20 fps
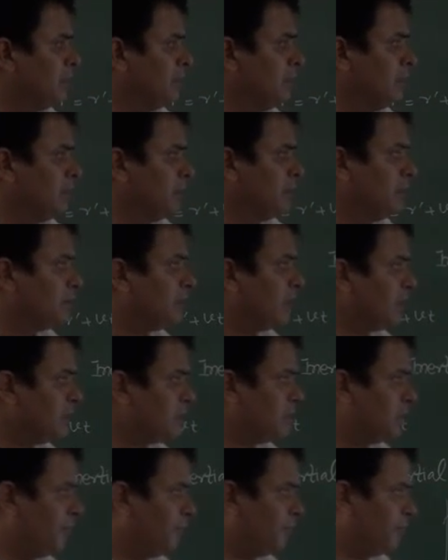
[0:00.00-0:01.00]
Thus the
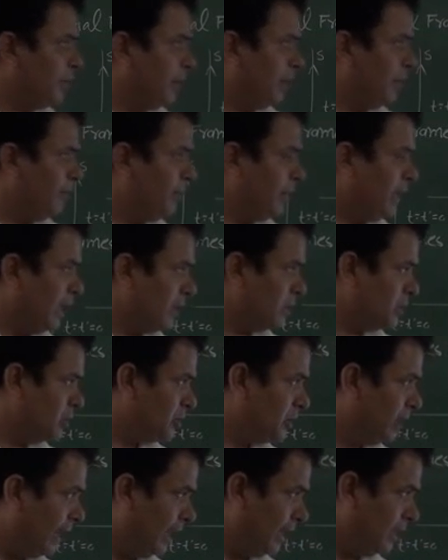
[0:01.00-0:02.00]
frame S
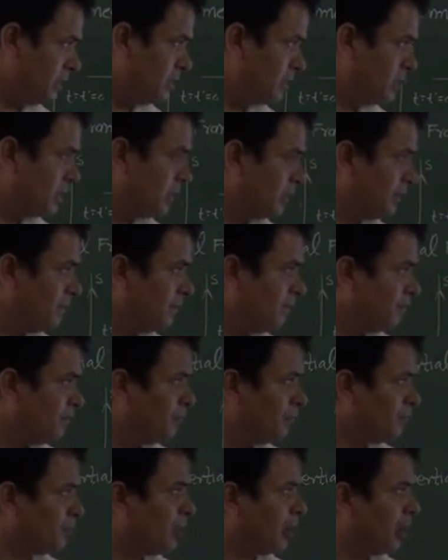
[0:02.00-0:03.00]
dash,
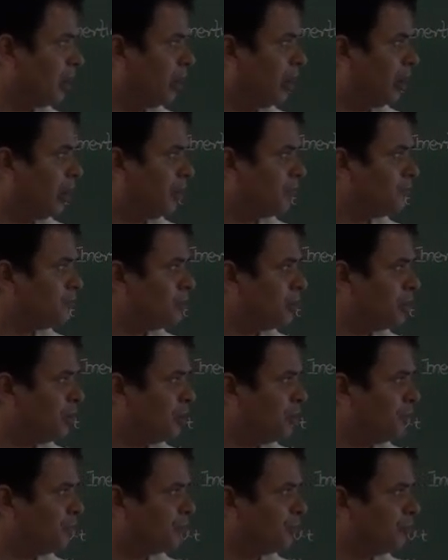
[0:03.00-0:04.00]
the observed
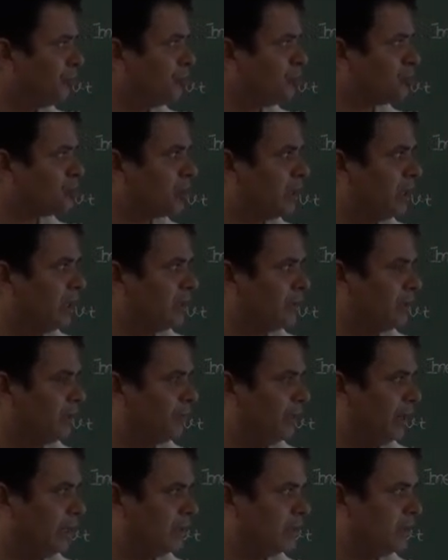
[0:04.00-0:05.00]
force on the
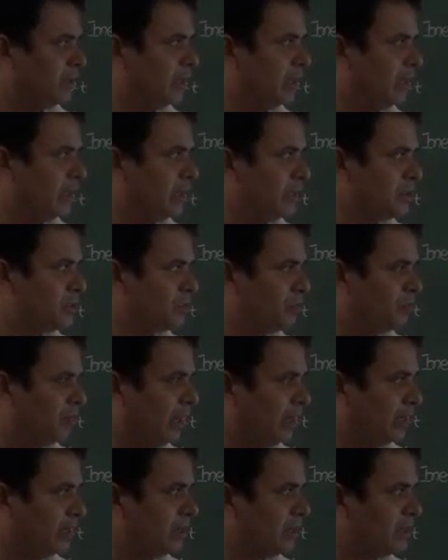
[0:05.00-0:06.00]
particle is
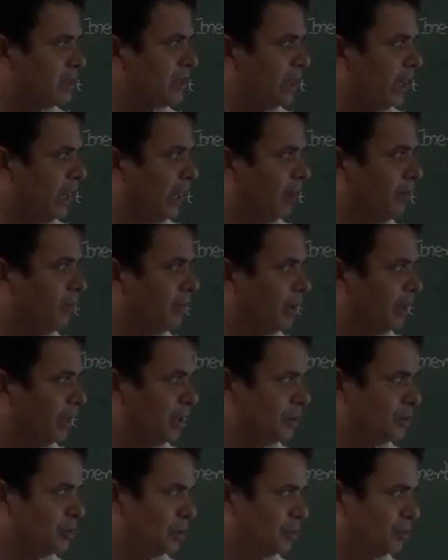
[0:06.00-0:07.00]
minus
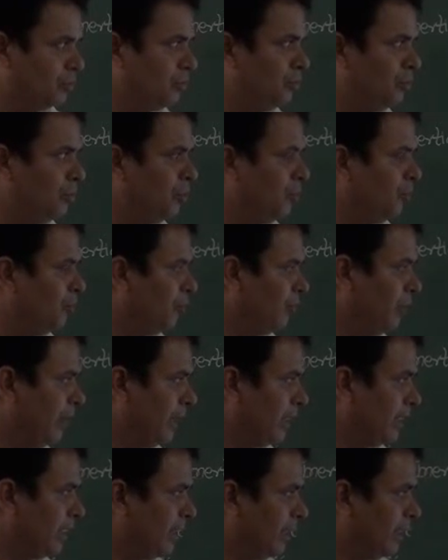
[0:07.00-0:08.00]
ma0, where a
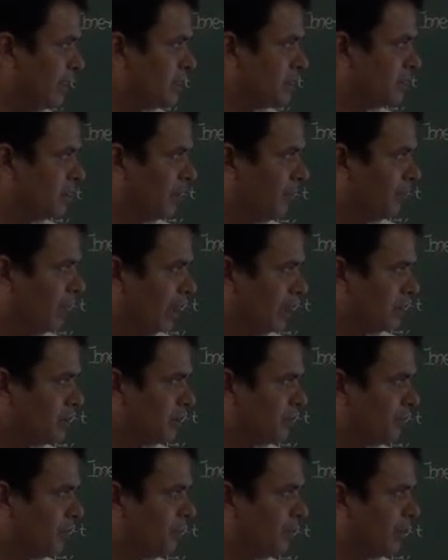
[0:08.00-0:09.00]
is the mass of a
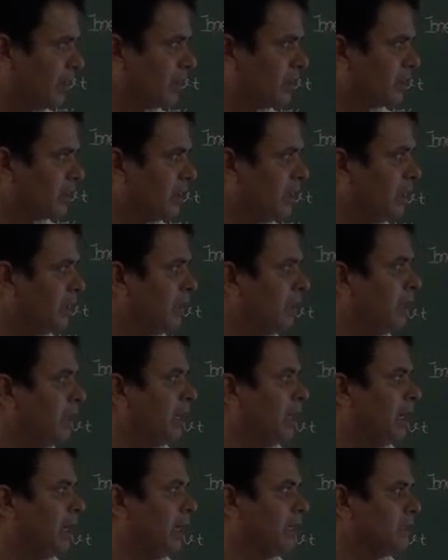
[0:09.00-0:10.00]
particle,
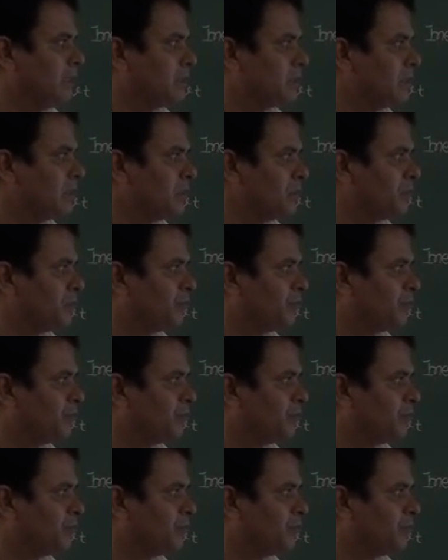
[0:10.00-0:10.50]
and such